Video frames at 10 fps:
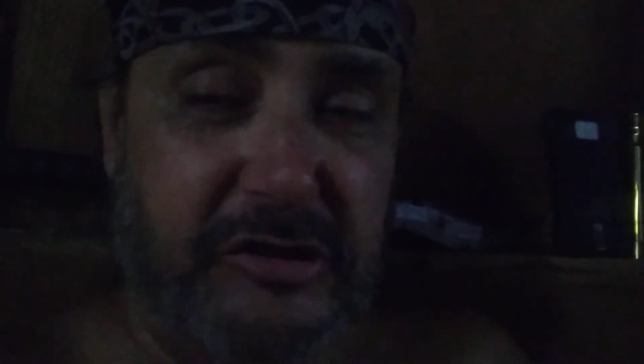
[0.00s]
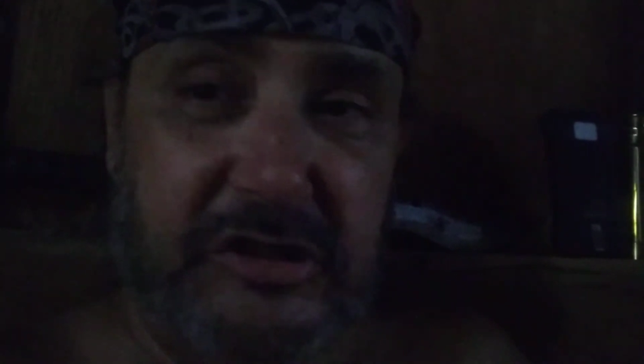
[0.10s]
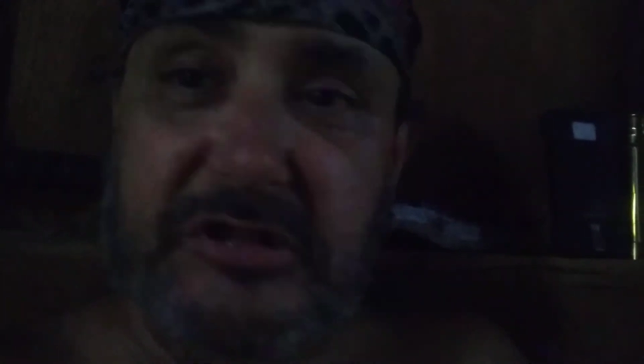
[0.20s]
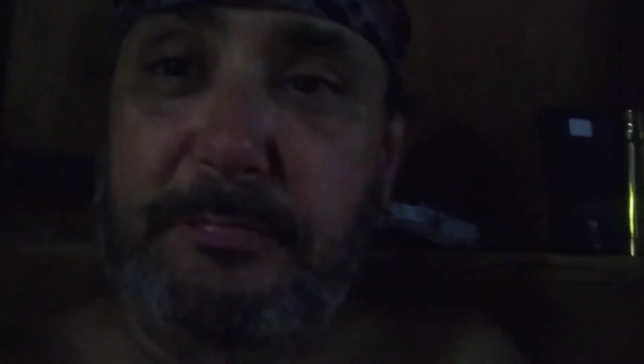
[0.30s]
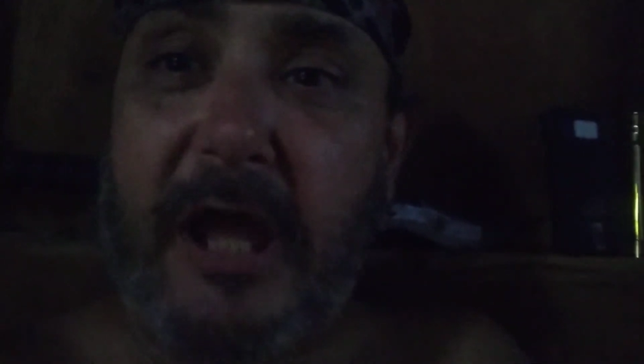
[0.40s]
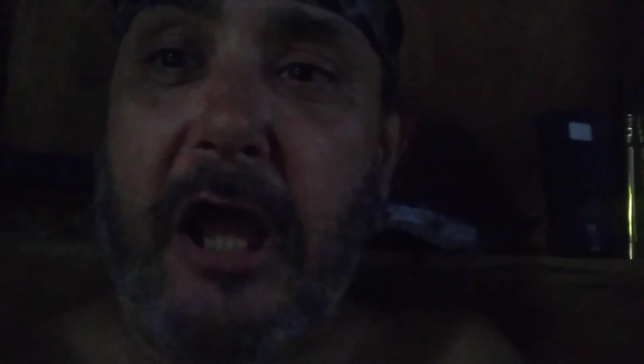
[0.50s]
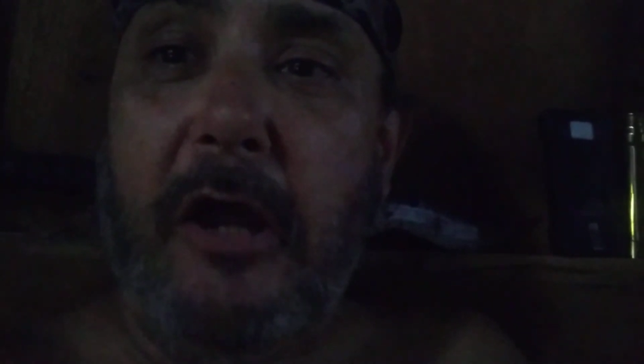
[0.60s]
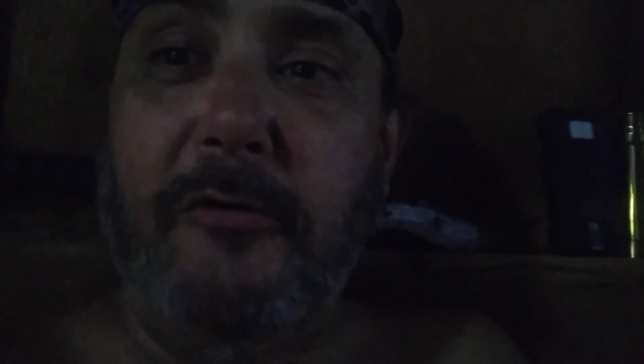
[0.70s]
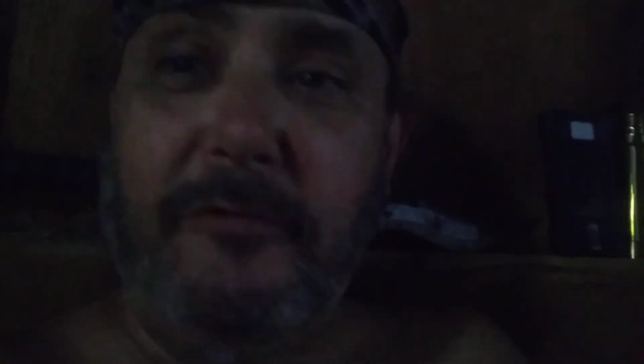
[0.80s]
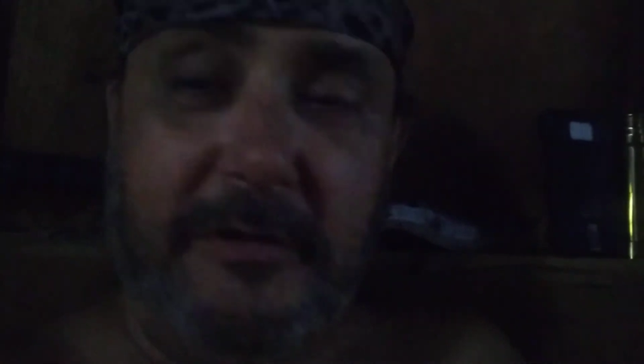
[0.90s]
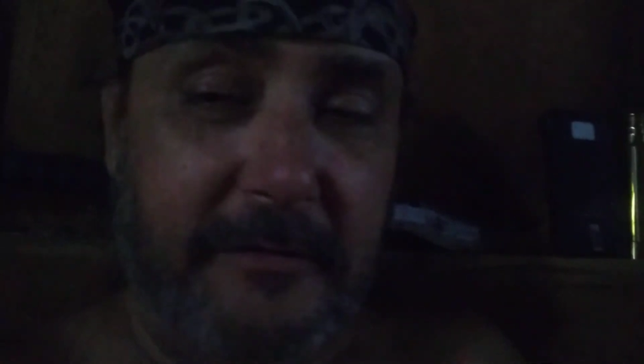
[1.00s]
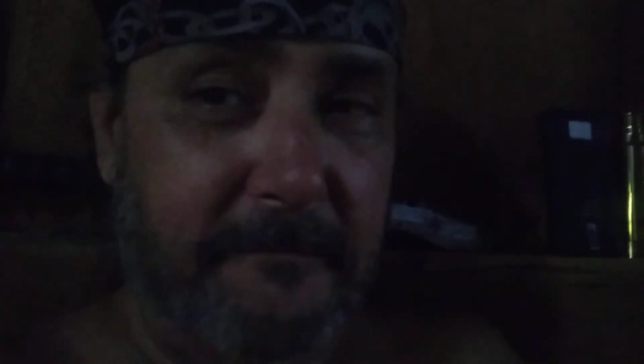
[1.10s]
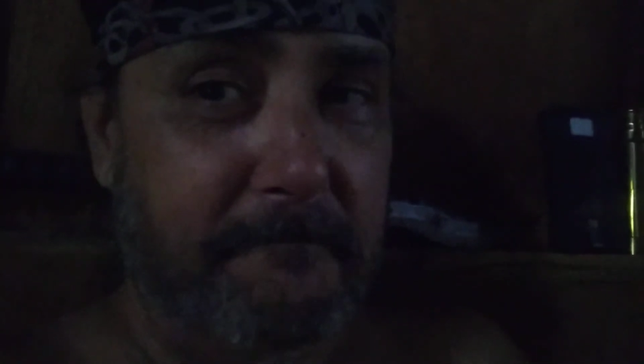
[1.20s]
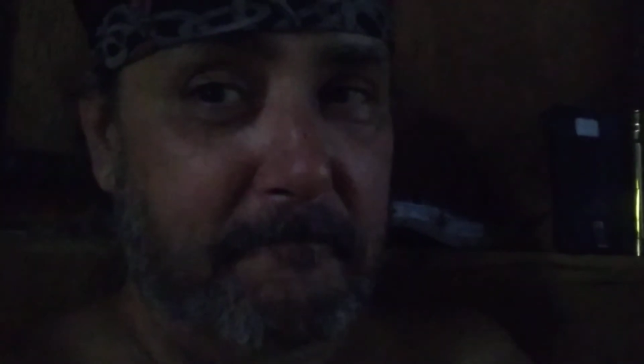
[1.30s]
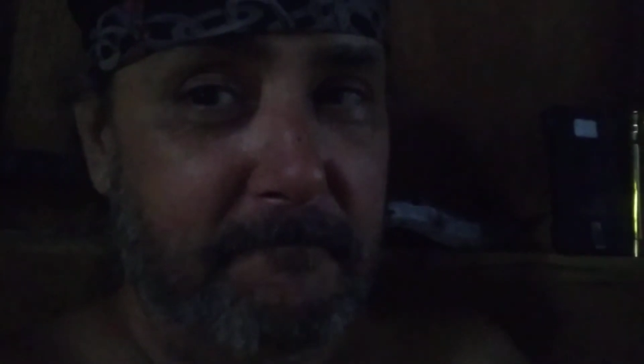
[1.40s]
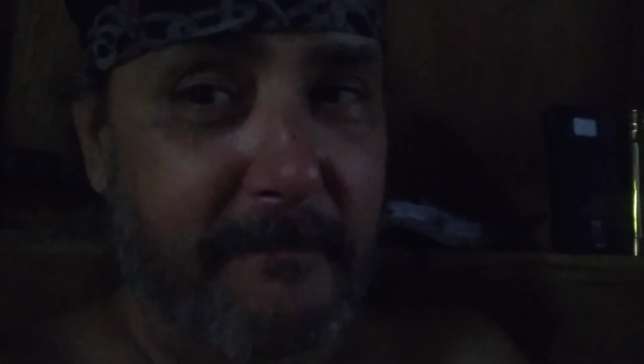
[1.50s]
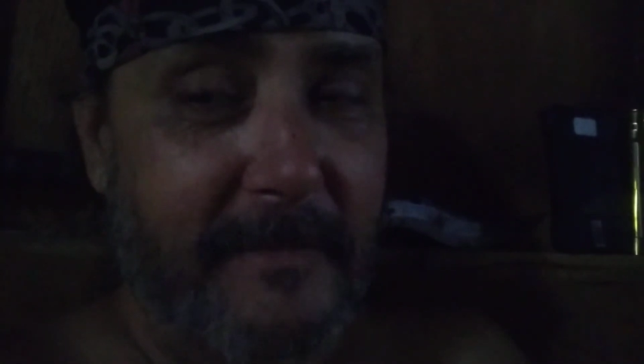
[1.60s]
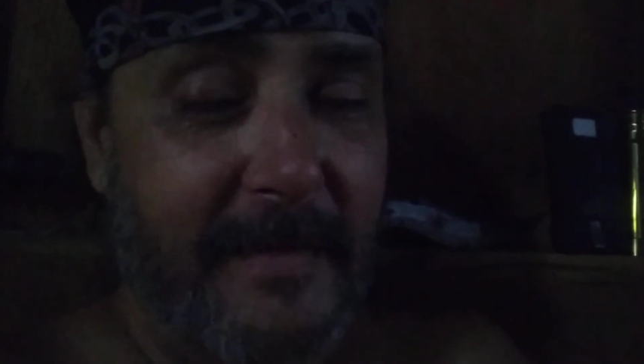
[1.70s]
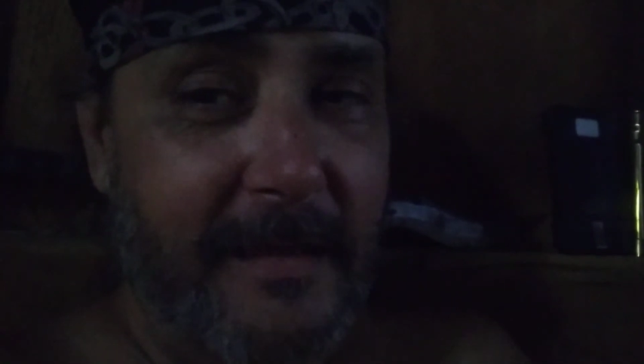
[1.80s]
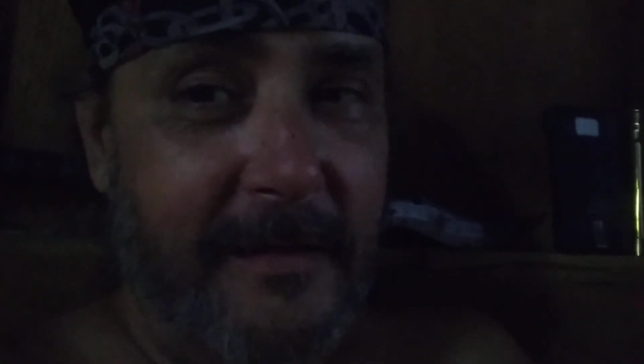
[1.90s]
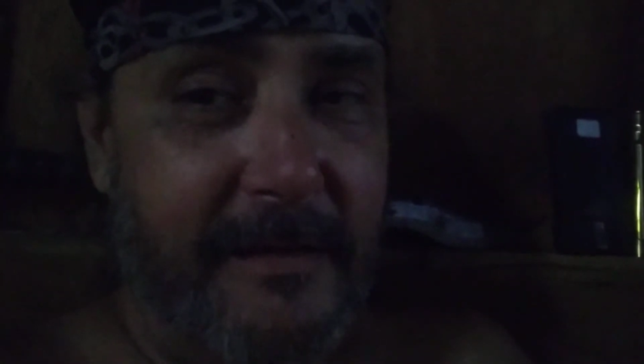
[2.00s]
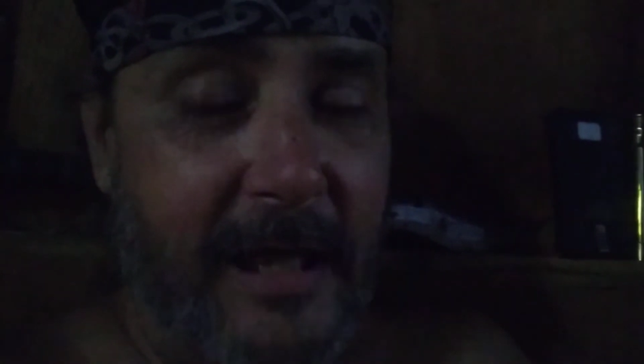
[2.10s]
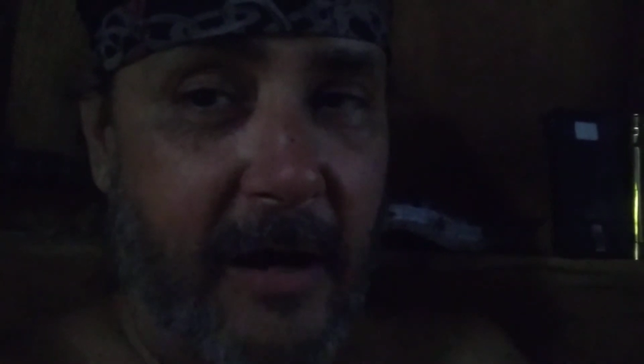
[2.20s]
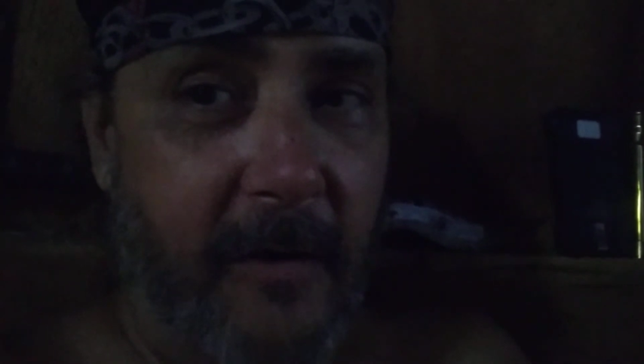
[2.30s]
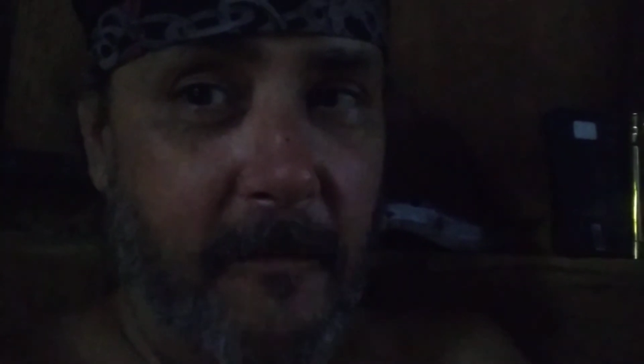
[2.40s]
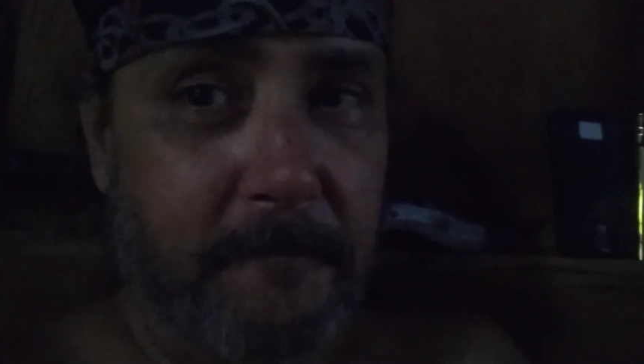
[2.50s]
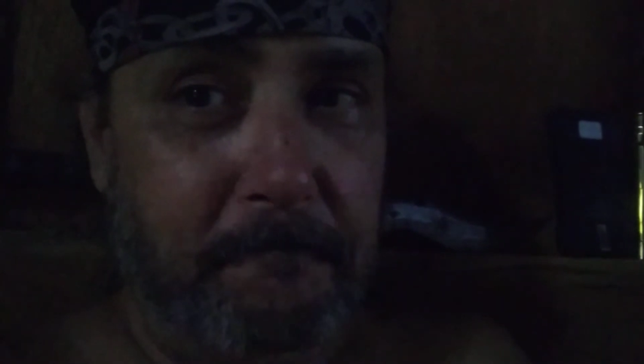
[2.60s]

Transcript: She's bound. Now,